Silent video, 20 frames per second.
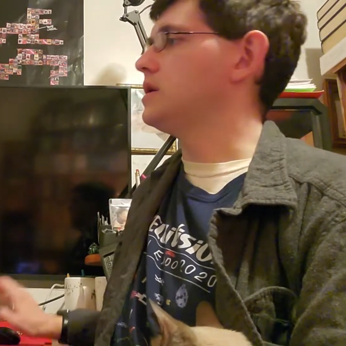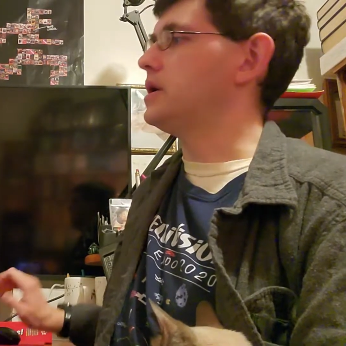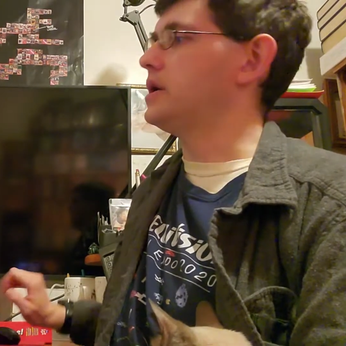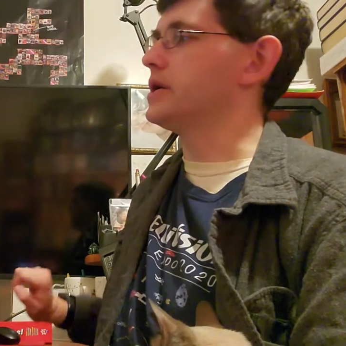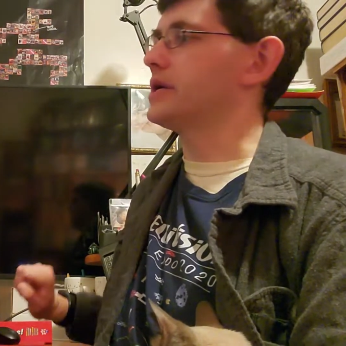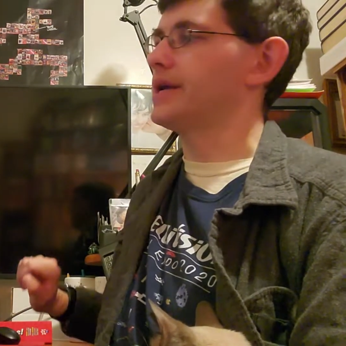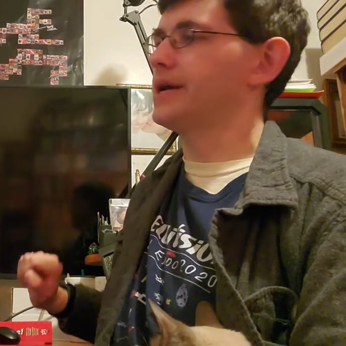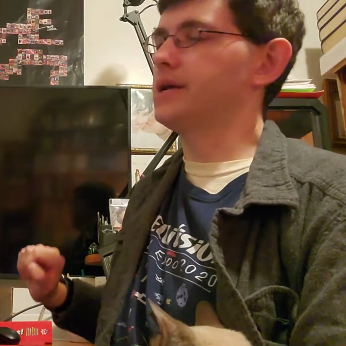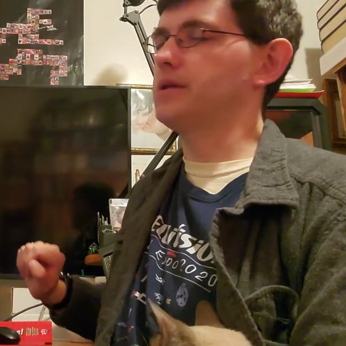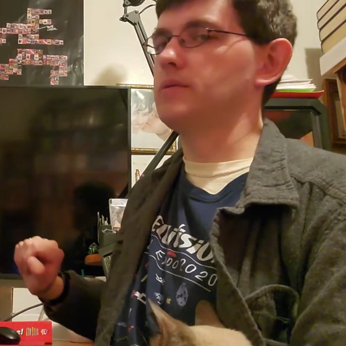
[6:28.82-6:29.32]

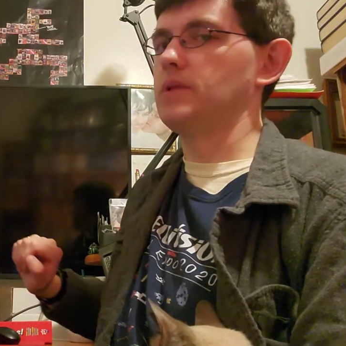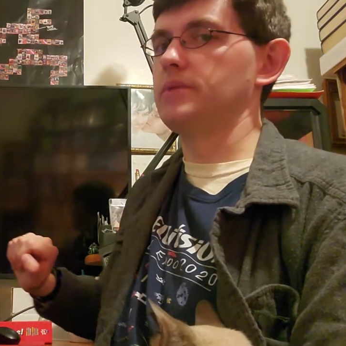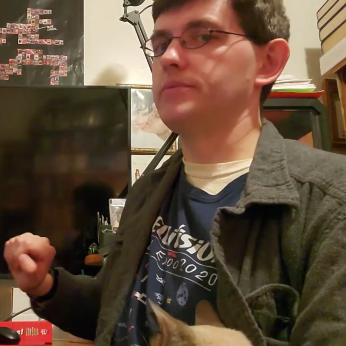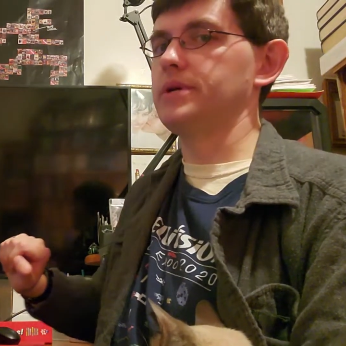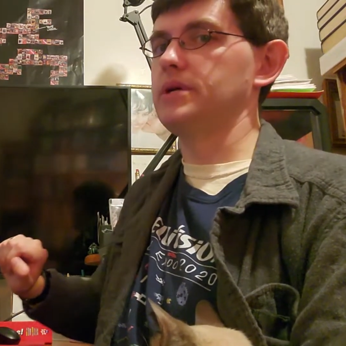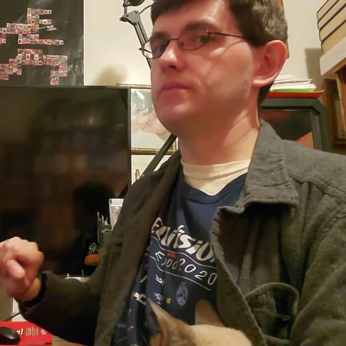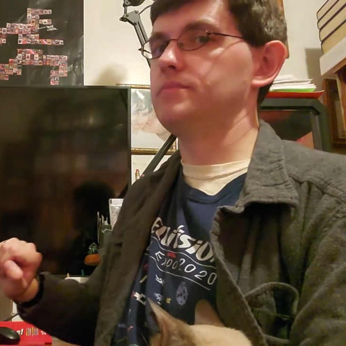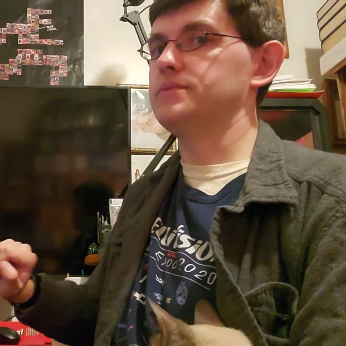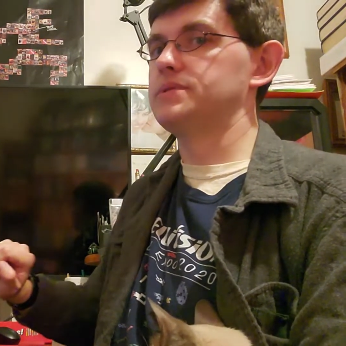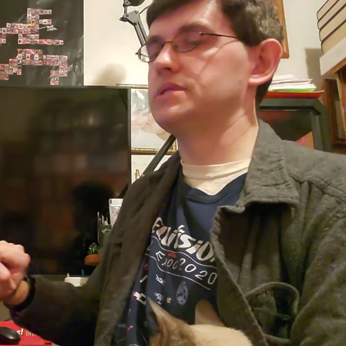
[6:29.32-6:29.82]
Again, let
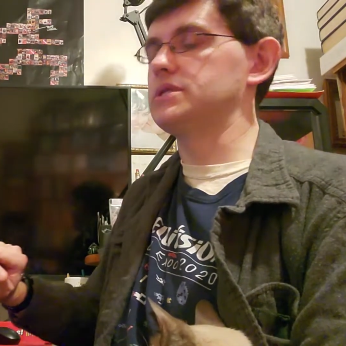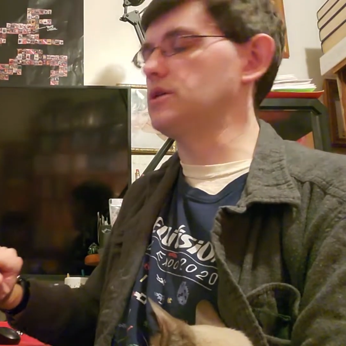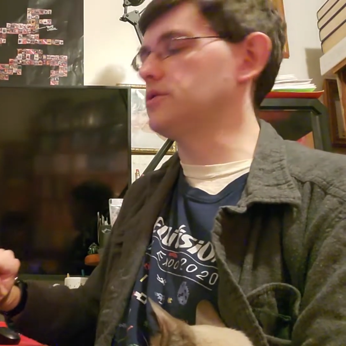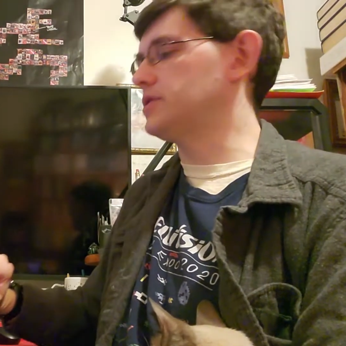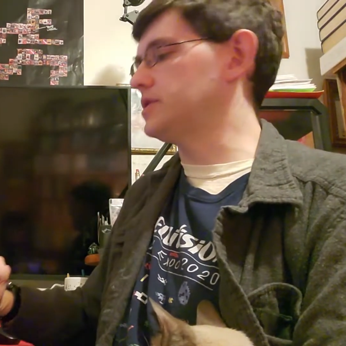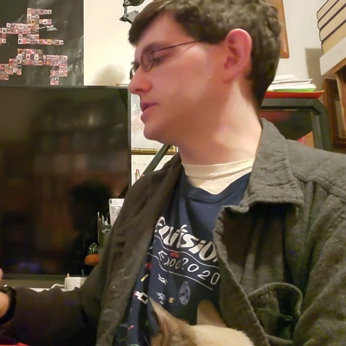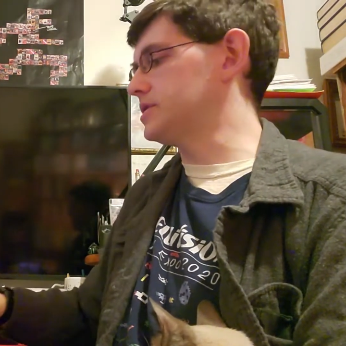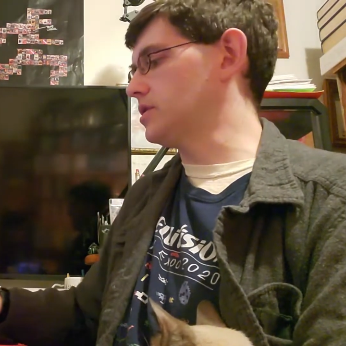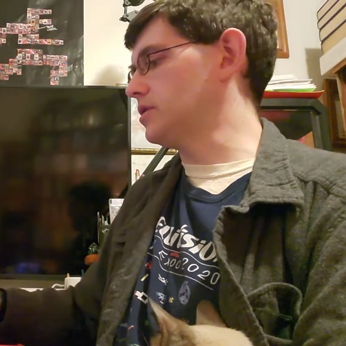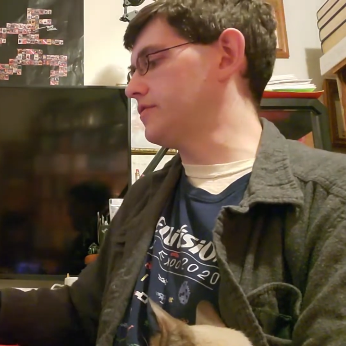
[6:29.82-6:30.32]
me
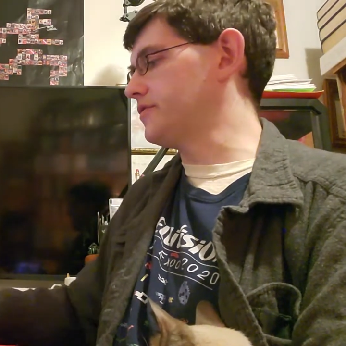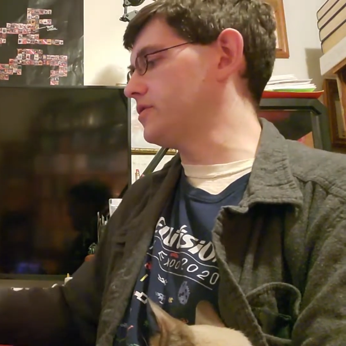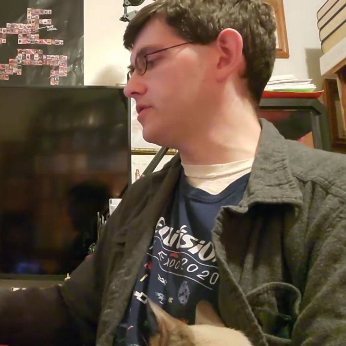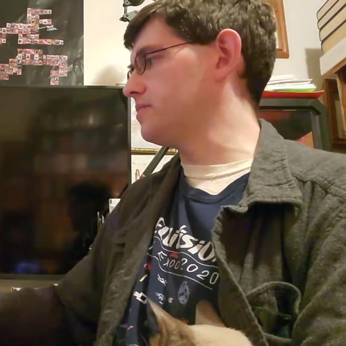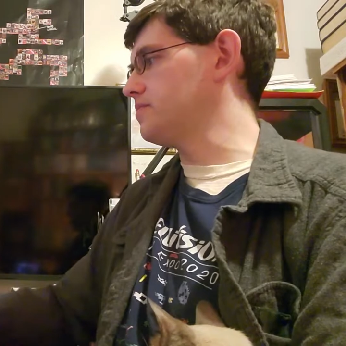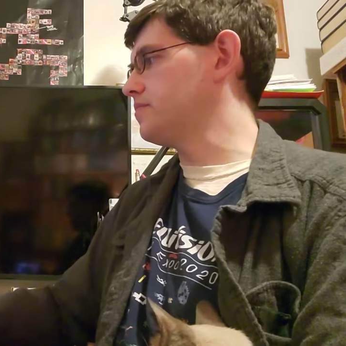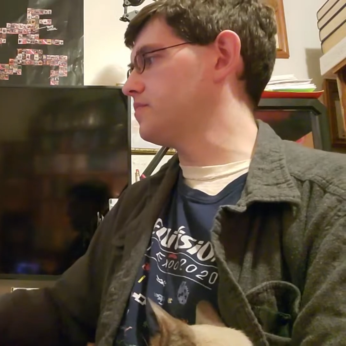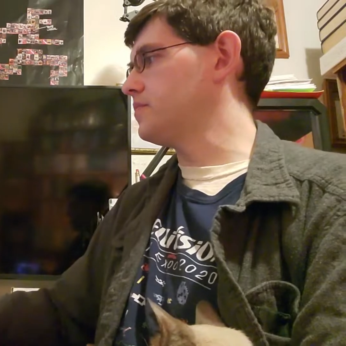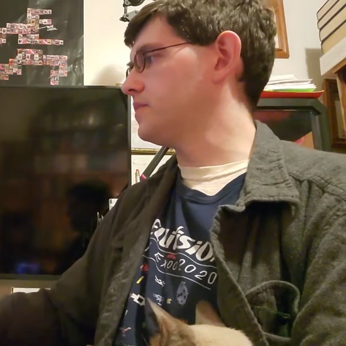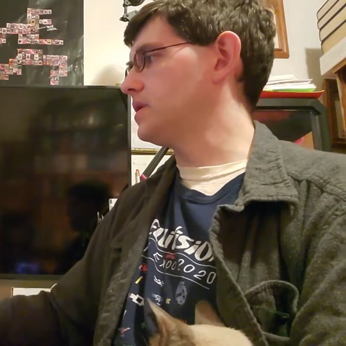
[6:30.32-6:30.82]
start this
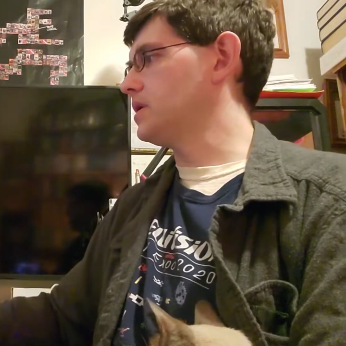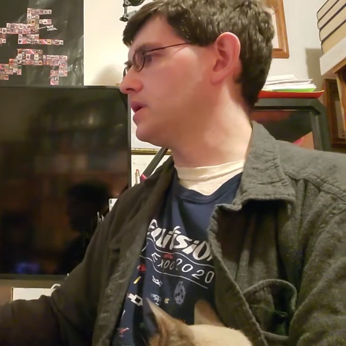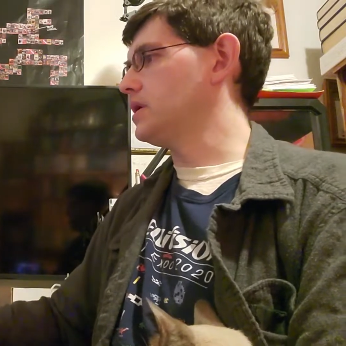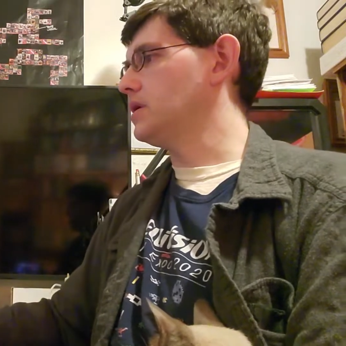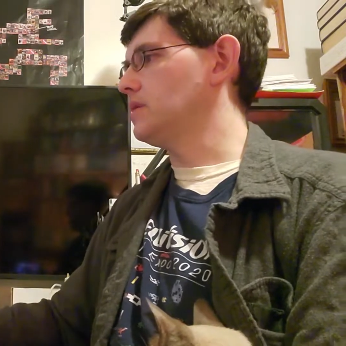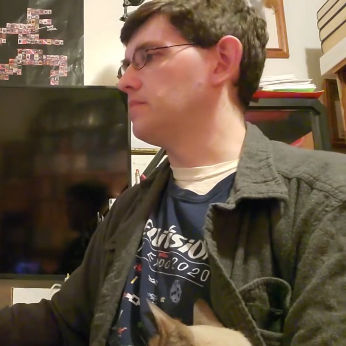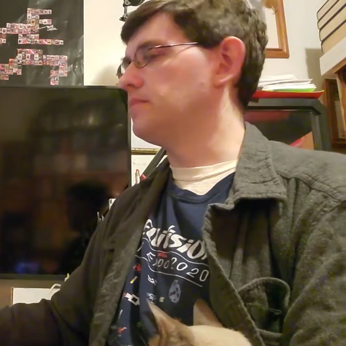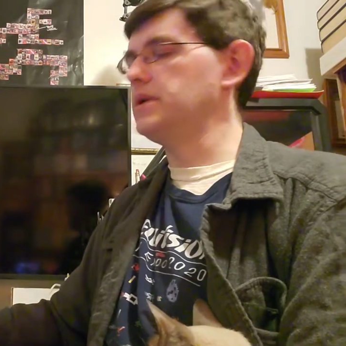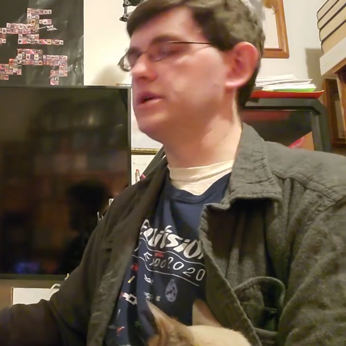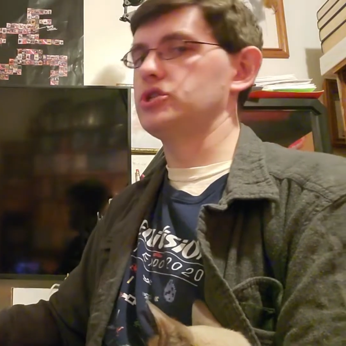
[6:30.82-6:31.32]
over.
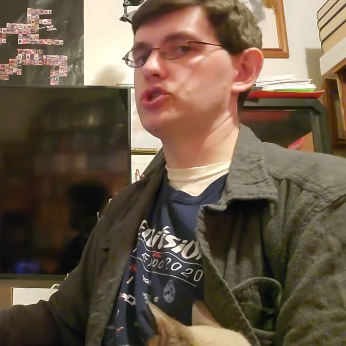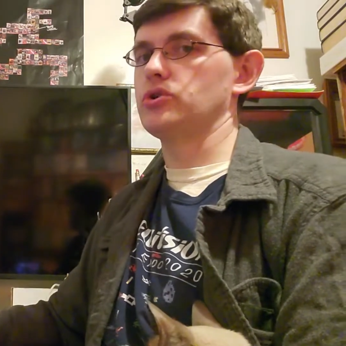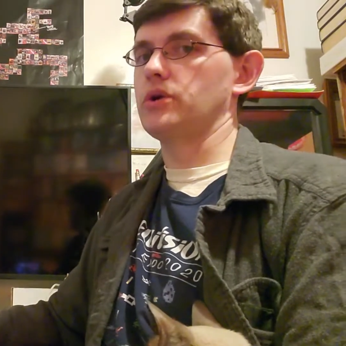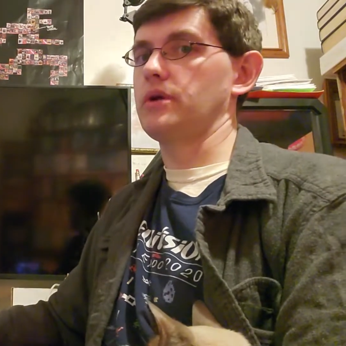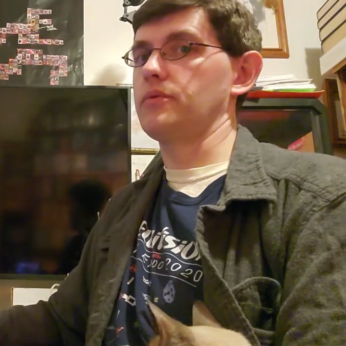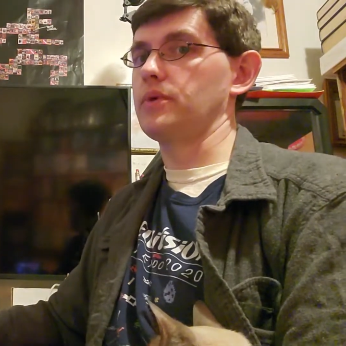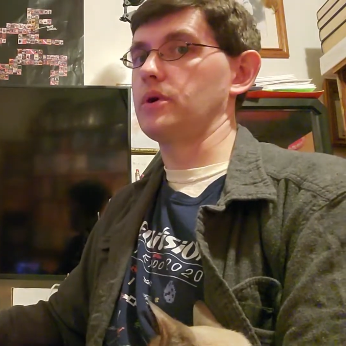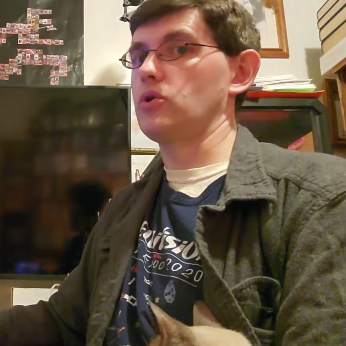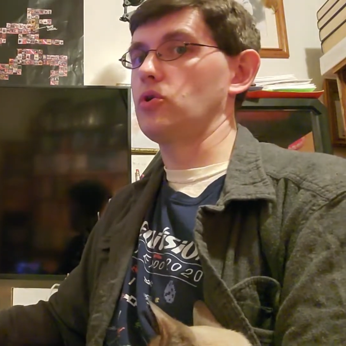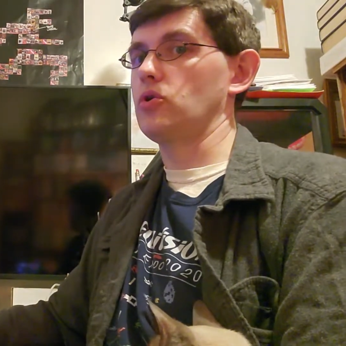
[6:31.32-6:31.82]
Make
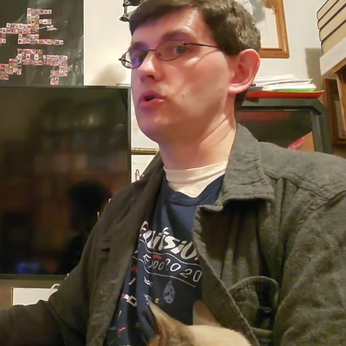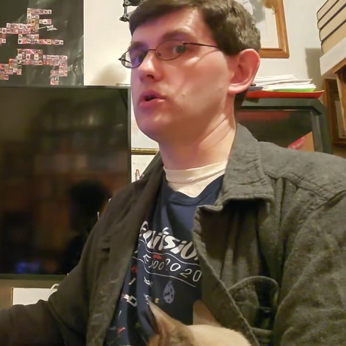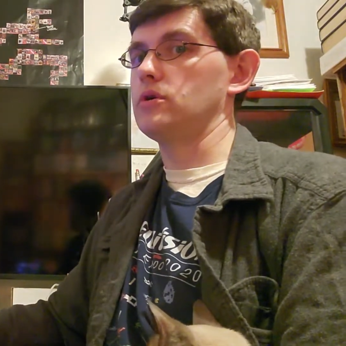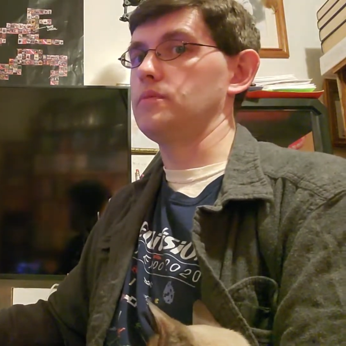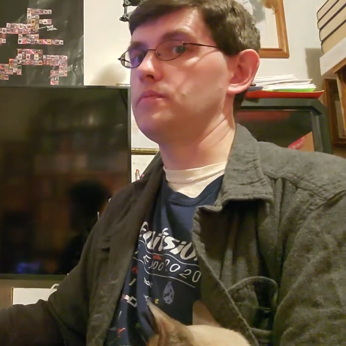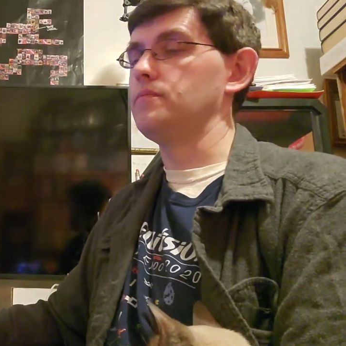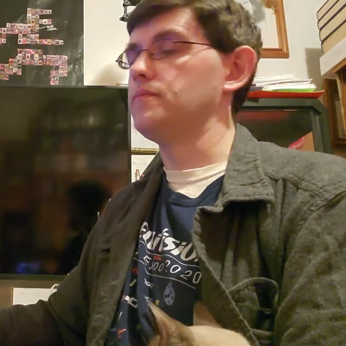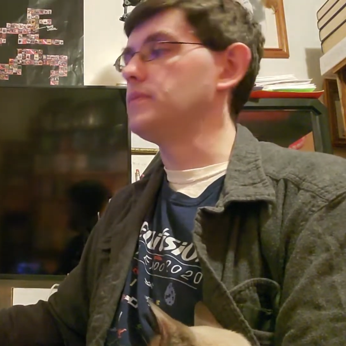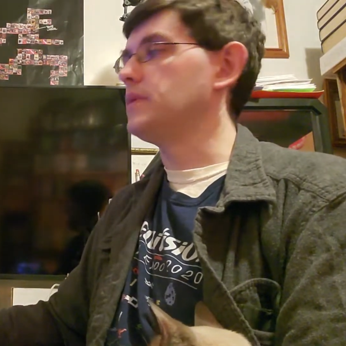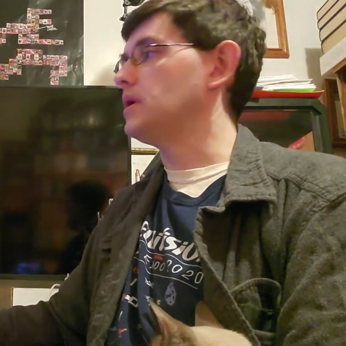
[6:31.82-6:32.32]
sure I record.